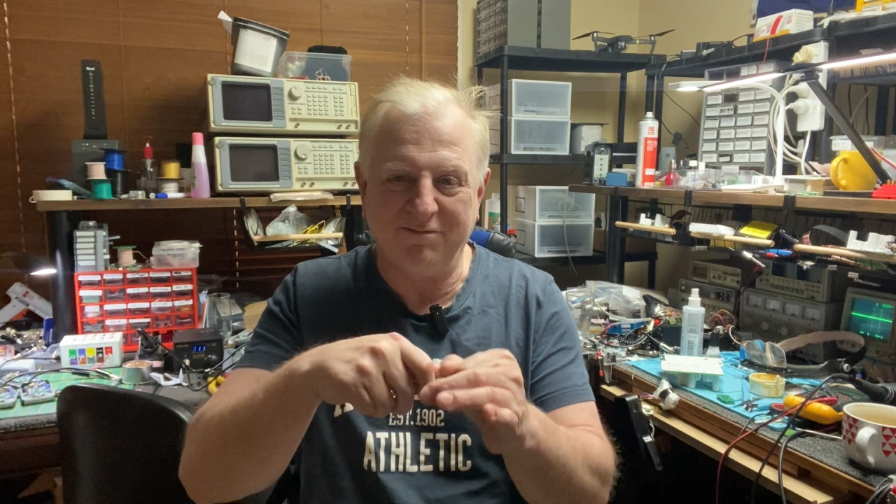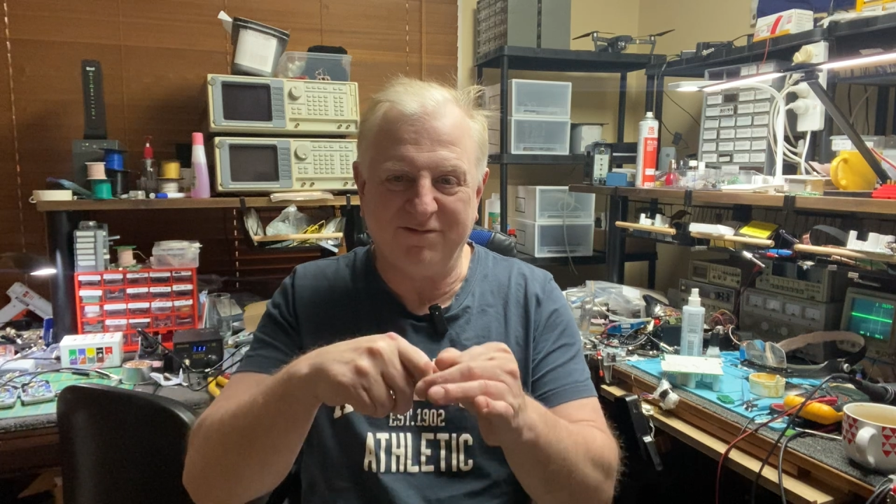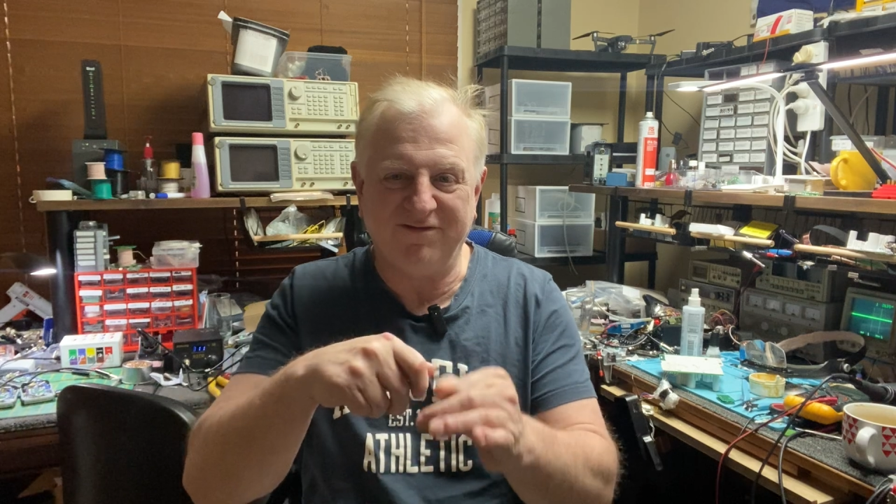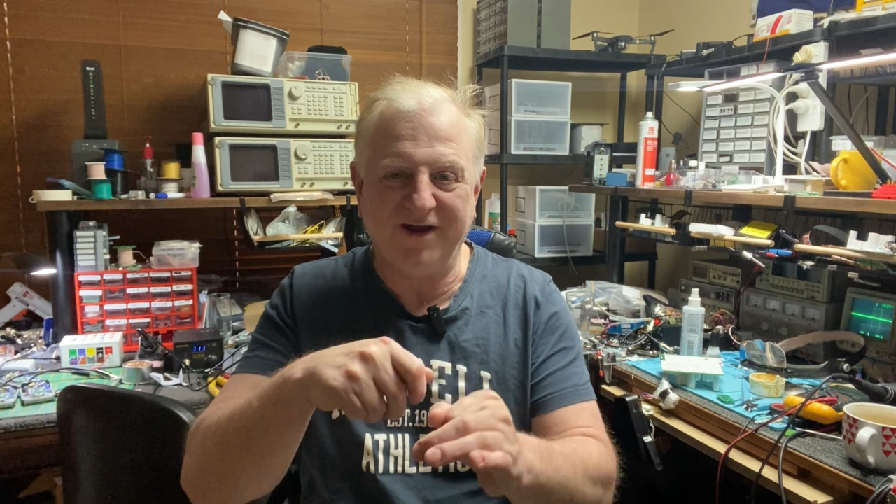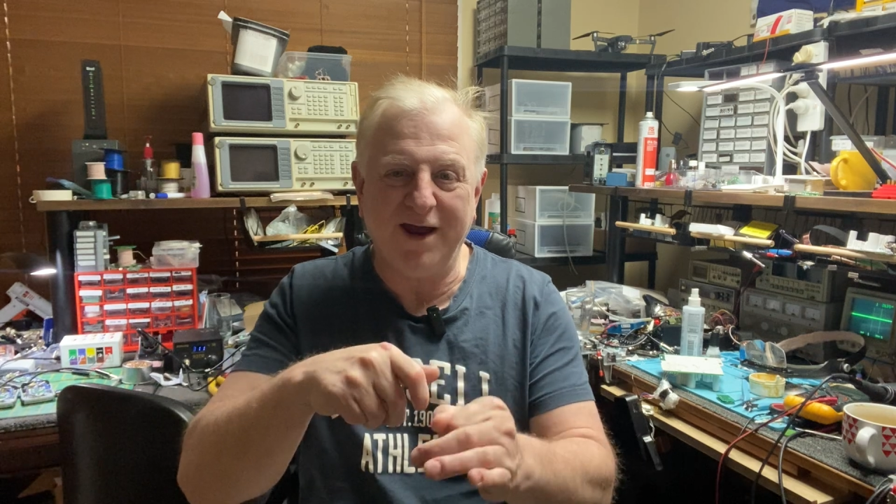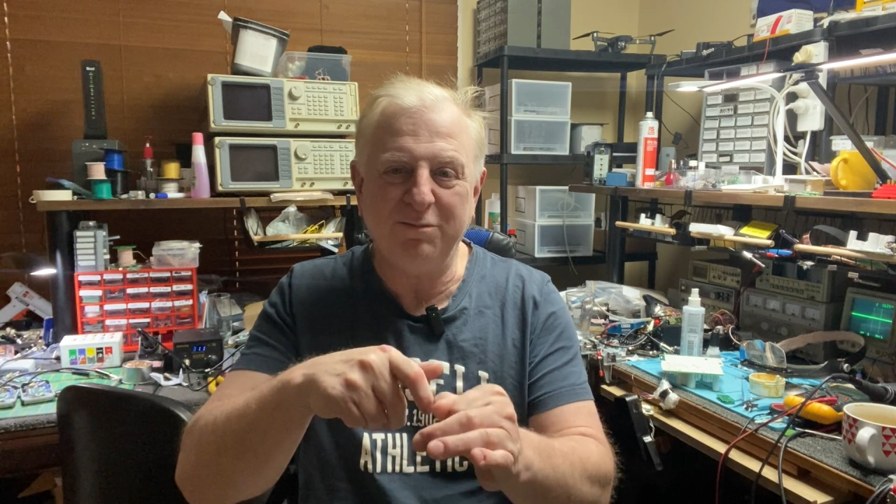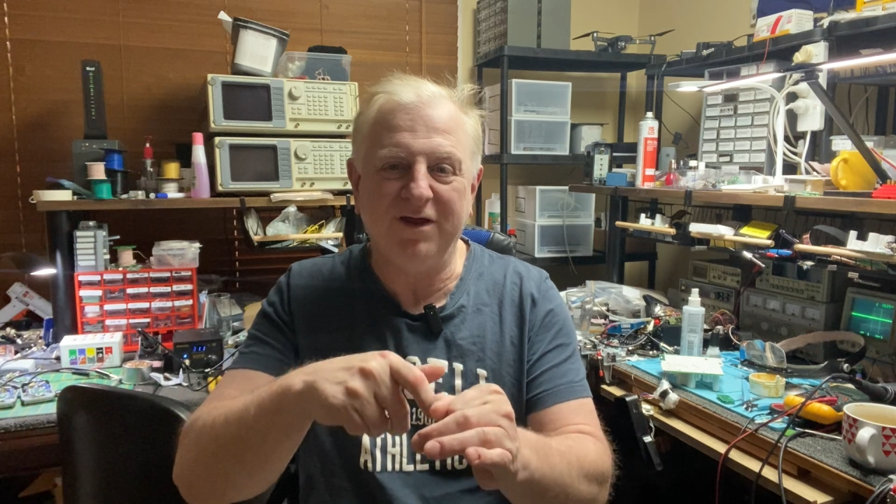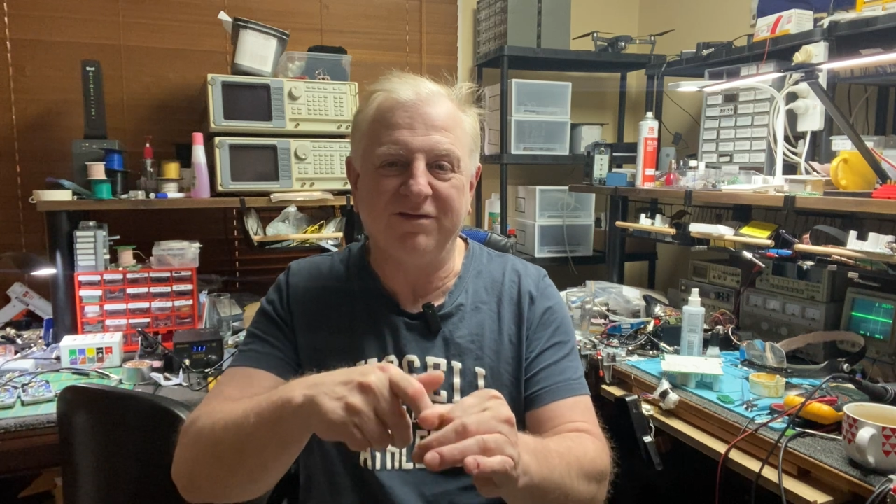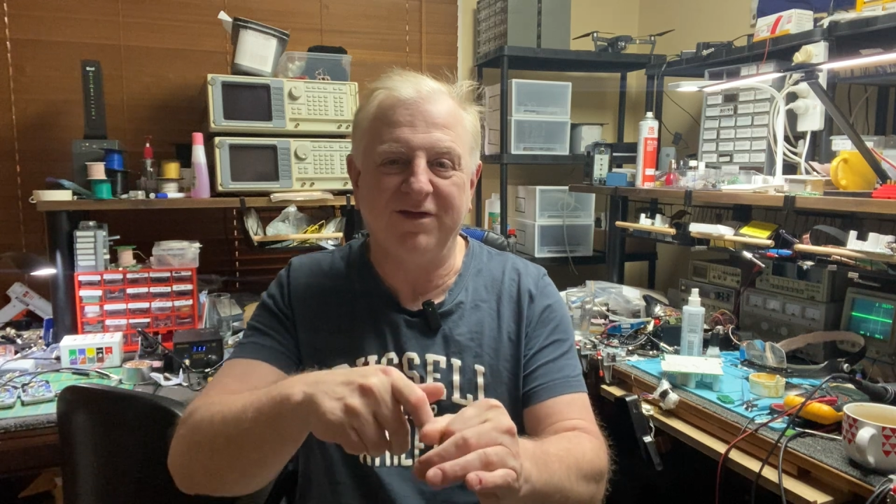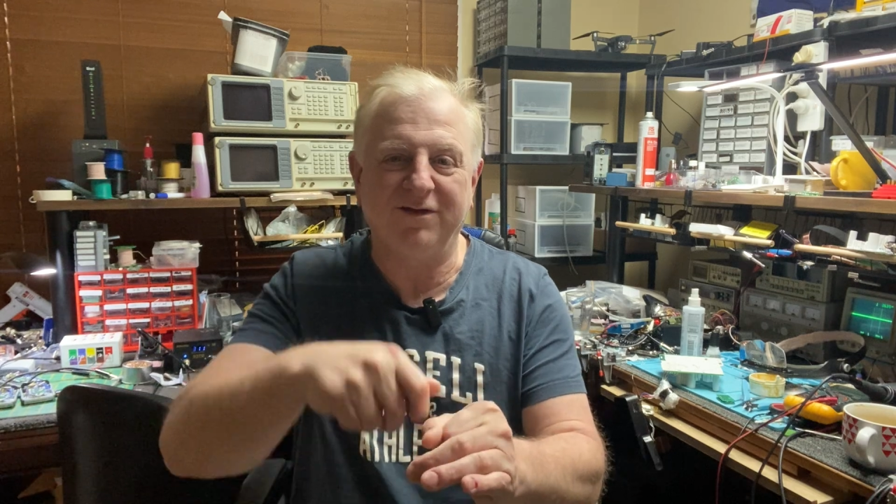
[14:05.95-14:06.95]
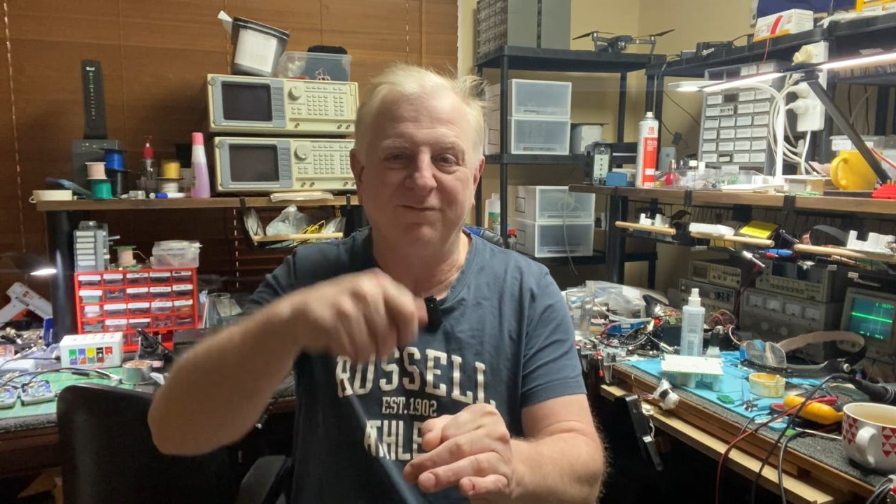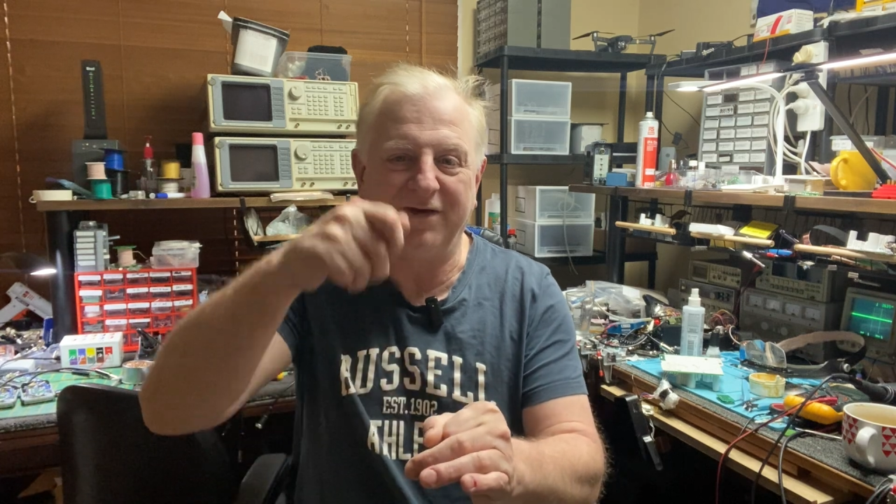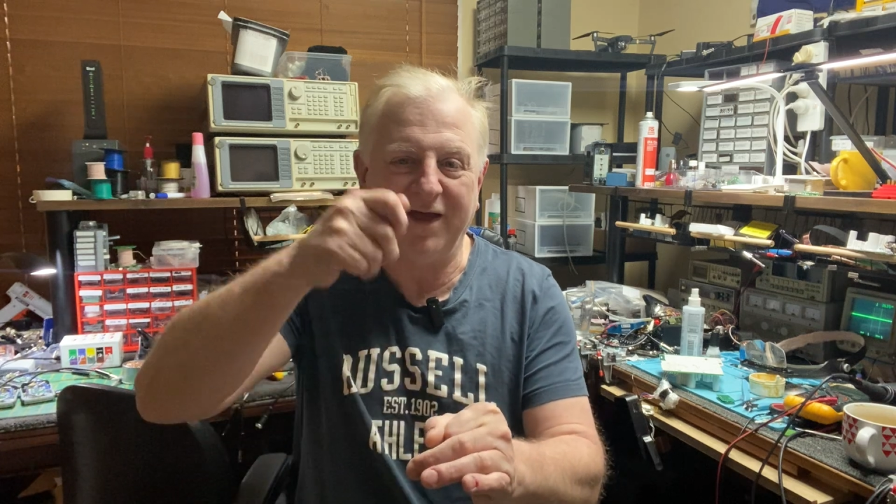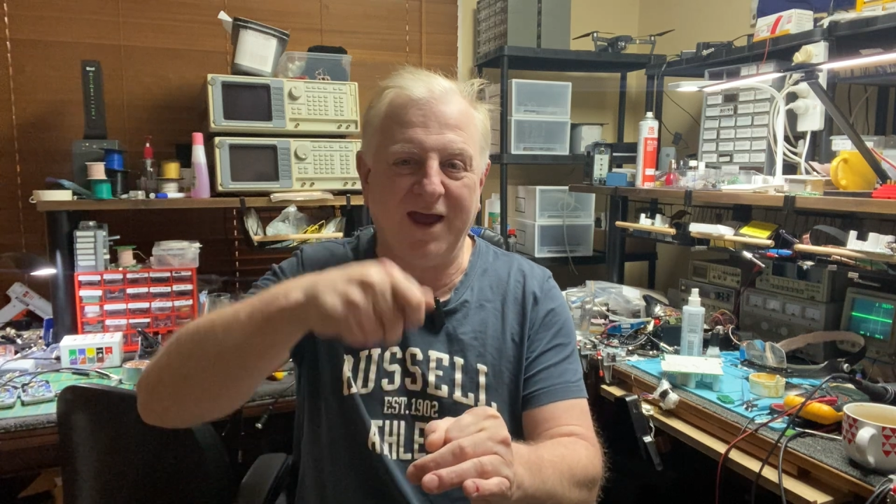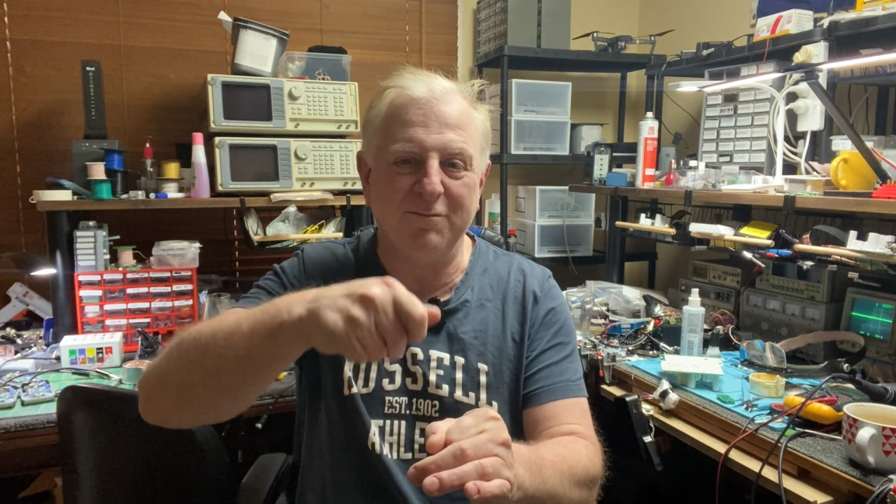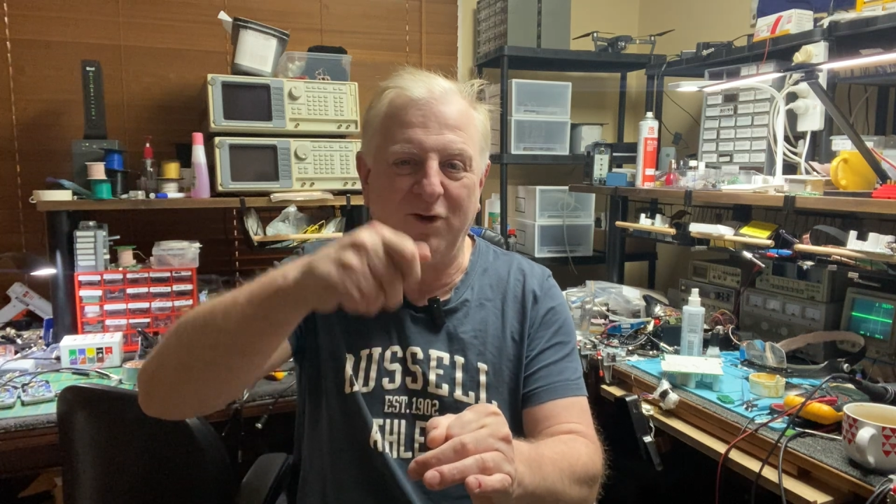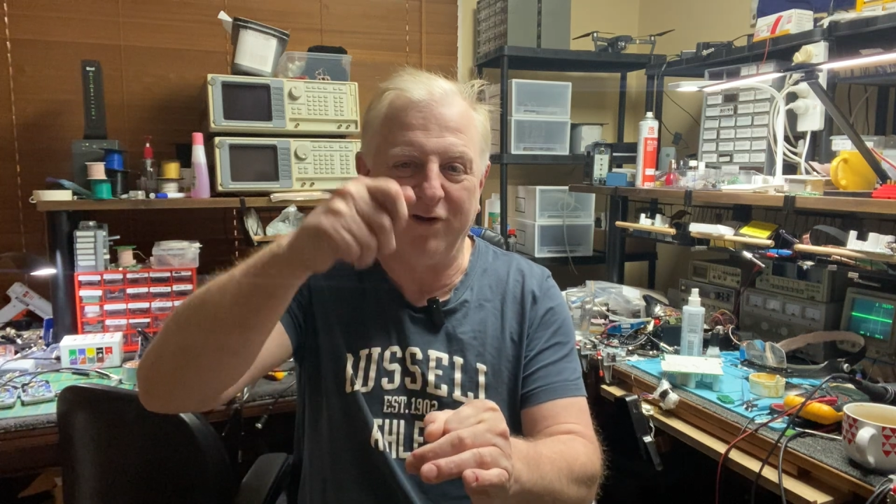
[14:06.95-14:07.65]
stamping things with a hammer